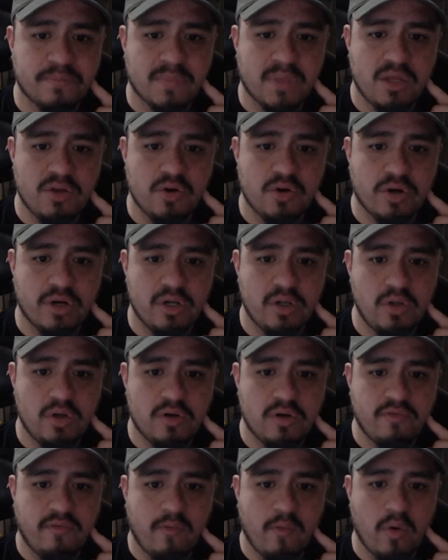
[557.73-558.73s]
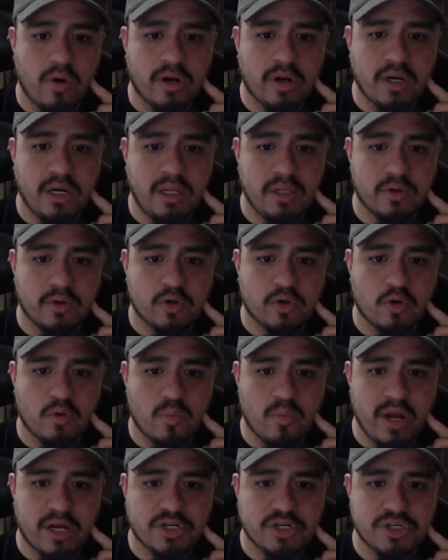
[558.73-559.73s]
and you're going to look for color
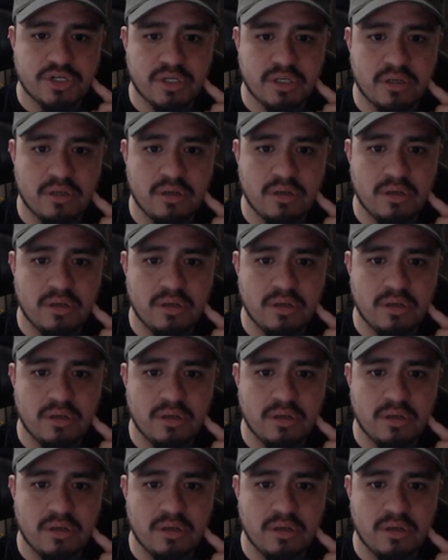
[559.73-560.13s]
correction,